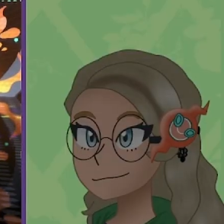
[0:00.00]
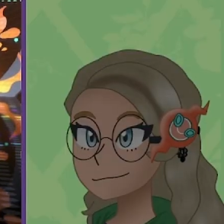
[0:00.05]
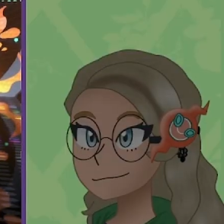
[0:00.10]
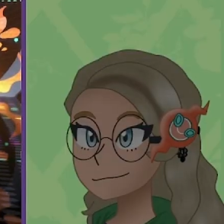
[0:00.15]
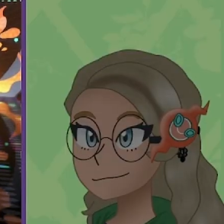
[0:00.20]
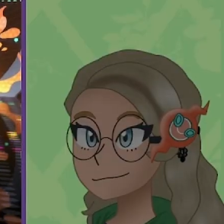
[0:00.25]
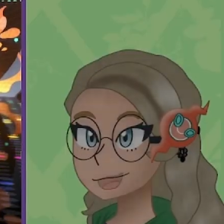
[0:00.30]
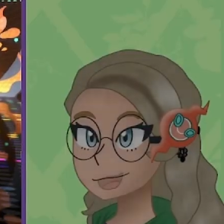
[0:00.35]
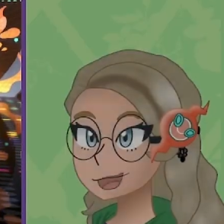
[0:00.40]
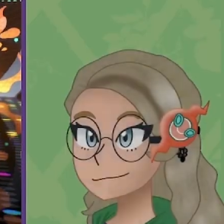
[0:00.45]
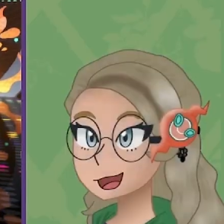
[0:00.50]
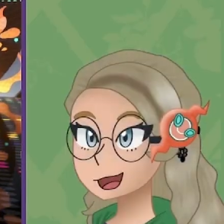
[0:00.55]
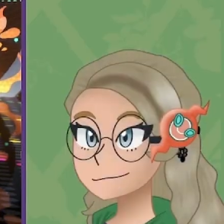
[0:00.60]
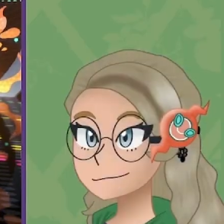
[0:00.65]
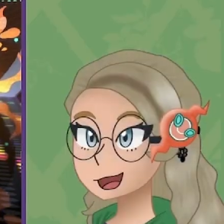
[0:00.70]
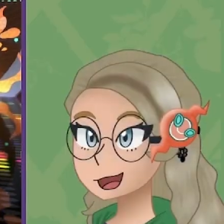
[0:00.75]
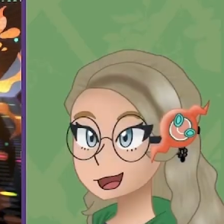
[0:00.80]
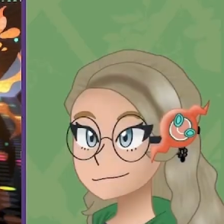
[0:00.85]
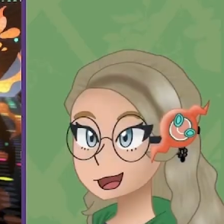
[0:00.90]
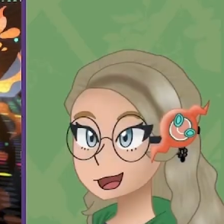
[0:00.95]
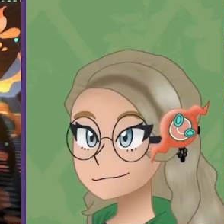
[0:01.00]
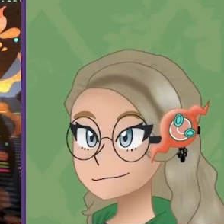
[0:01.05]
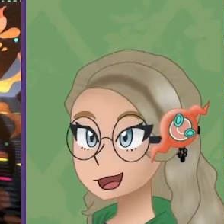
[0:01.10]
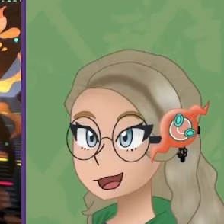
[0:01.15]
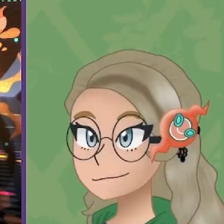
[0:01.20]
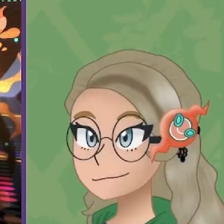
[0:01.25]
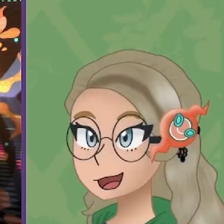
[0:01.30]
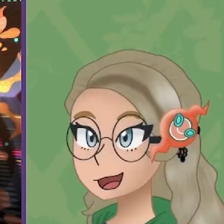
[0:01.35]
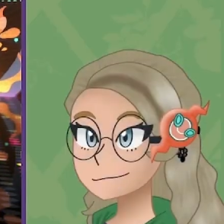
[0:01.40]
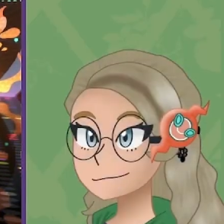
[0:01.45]
We're going to change up our
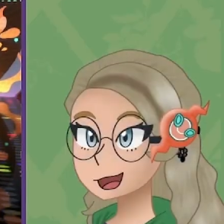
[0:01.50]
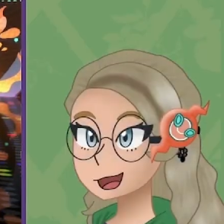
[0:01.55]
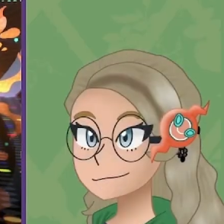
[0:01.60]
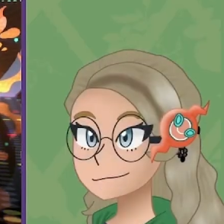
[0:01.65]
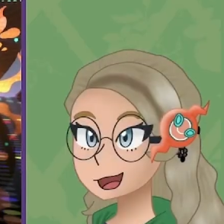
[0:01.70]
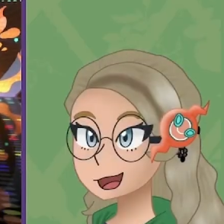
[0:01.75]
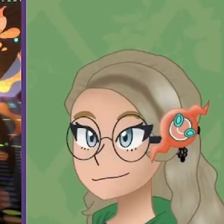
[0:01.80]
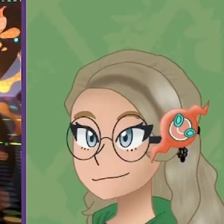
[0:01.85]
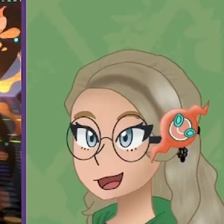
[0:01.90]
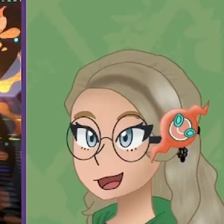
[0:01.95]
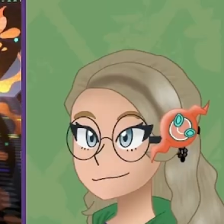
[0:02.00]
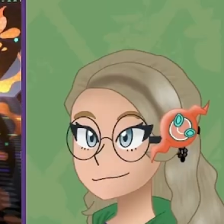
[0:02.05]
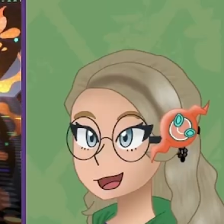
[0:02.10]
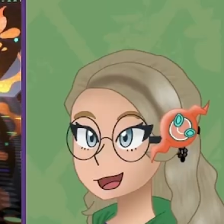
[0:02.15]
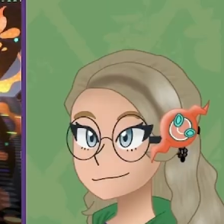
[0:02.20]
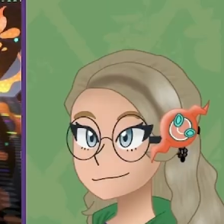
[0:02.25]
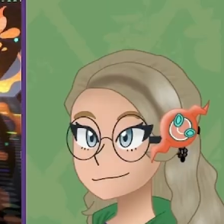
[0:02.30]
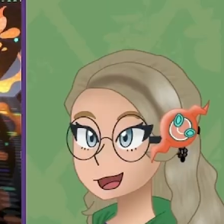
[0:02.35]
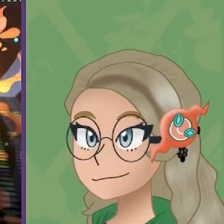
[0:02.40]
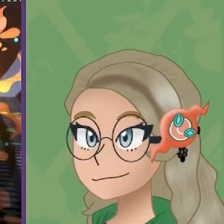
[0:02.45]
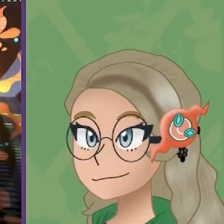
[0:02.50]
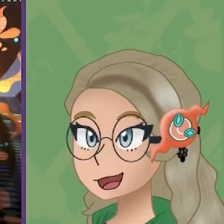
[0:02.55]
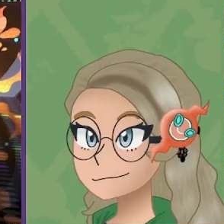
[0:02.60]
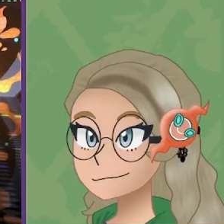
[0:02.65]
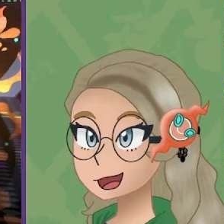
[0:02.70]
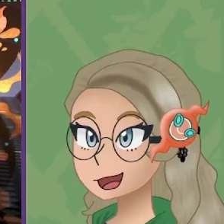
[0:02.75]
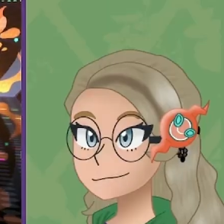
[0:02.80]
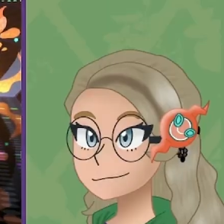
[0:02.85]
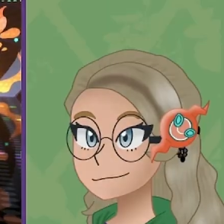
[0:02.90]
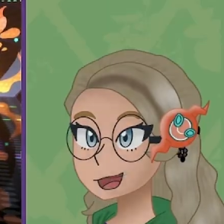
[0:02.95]
strategy a little bit here
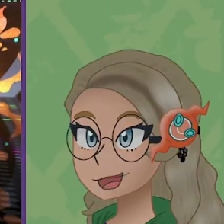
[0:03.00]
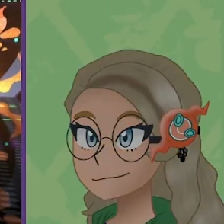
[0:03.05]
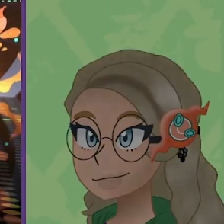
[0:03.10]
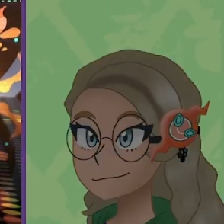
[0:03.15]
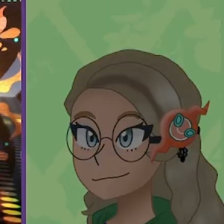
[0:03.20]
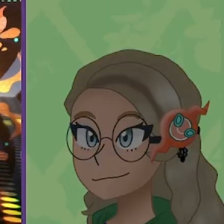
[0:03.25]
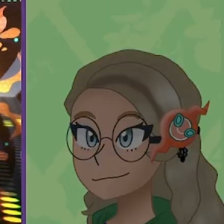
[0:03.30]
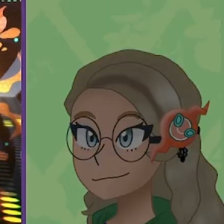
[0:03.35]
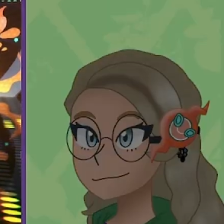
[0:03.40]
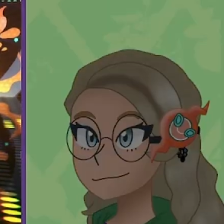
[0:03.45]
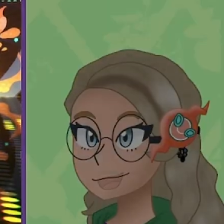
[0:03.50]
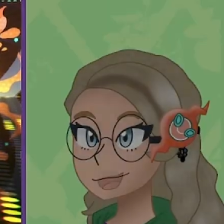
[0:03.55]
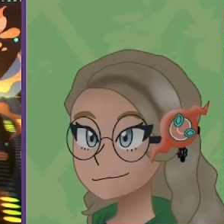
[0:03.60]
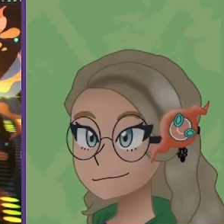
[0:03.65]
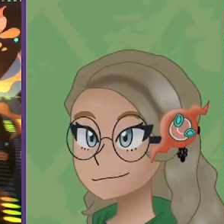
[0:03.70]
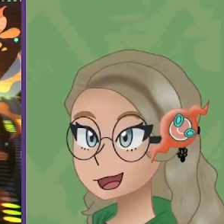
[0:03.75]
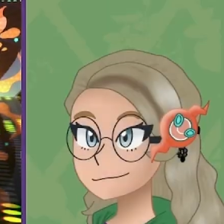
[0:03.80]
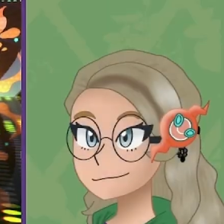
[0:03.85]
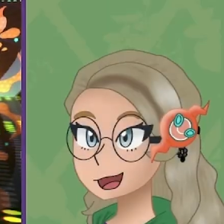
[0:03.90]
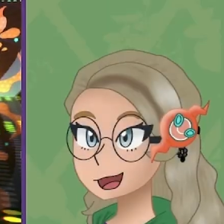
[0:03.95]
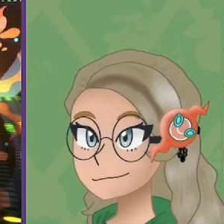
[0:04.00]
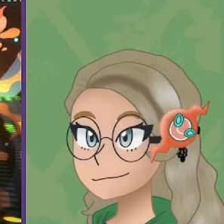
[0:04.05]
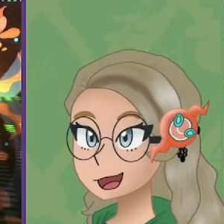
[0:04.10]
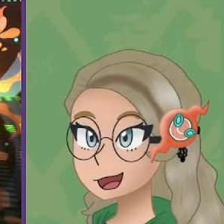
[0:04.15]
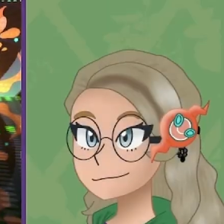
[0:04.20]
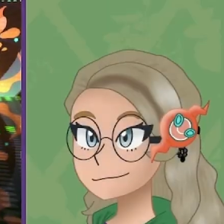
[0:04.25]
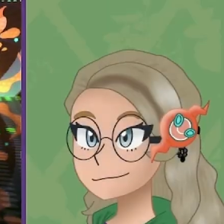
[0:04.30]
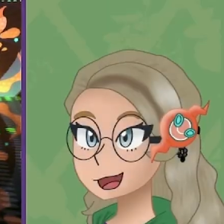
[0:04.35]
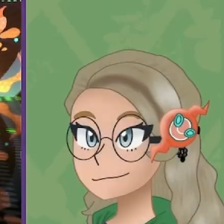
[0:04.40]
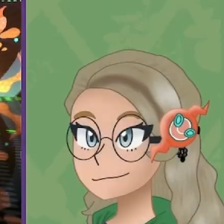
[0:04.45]
and try to hit
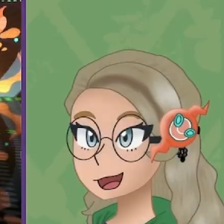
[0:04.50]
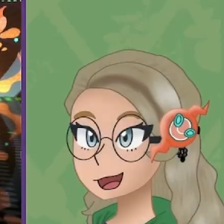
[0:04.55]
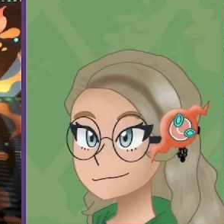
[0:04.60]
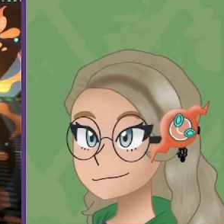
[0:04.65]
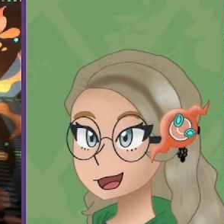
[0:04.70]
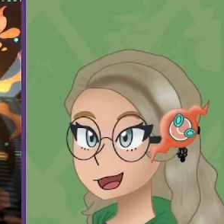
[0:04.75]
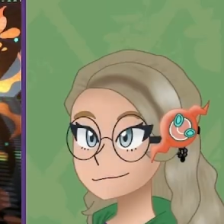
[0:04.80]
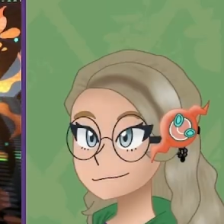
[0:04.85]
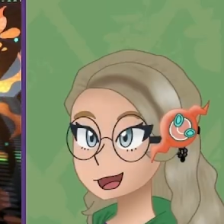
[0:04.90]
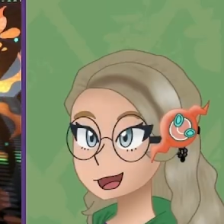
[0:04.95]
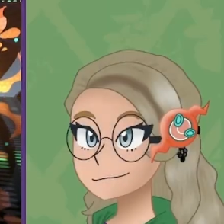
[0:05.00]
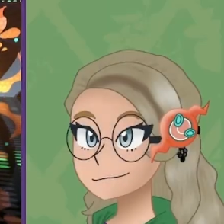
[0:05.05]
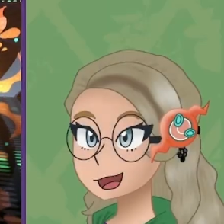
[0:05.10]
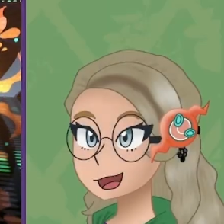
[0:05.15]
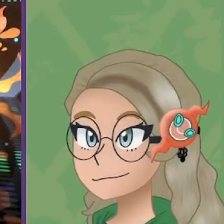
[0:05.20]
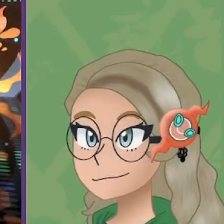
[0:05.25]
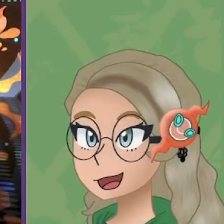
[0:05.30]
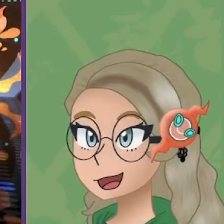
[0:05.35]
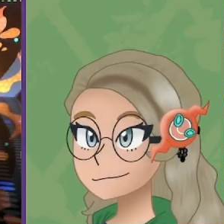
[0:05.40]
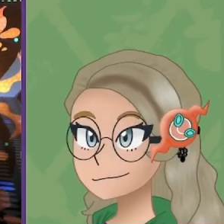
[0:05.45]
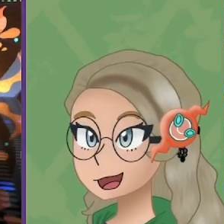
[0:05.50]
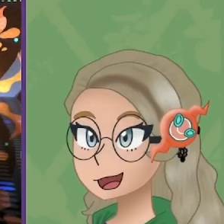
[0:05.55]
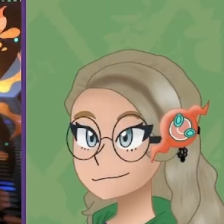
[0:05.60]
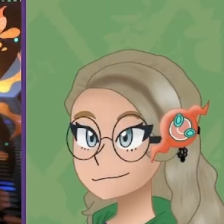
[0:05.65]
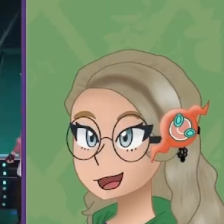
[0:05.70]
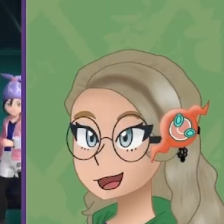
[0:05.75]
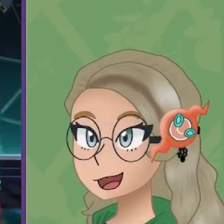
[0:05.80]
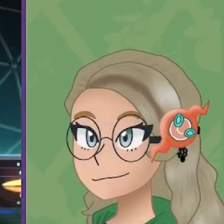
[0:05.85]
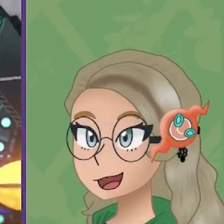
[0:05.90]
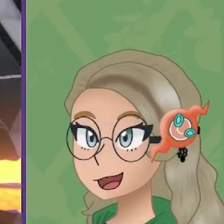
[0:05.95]
Volcarona with some physical
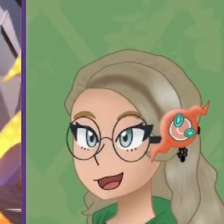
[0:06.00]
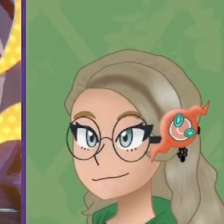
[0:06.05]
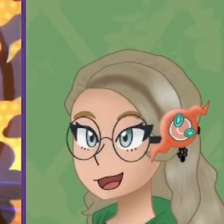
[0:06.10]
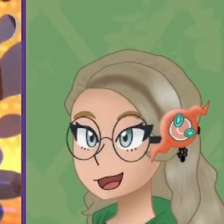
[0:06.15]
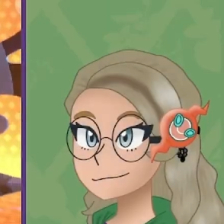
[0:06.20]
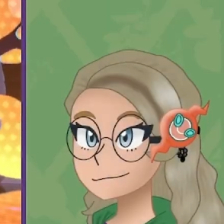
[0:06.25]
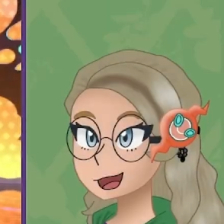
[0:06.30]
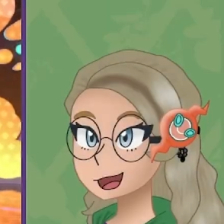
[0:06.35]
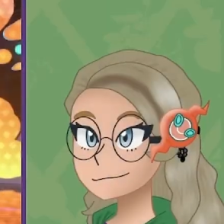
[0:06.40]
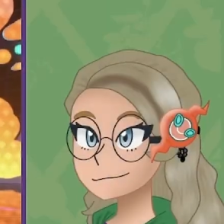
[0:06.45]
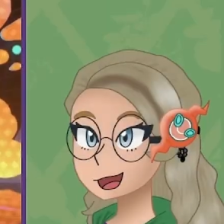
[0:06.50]
damage instead of special.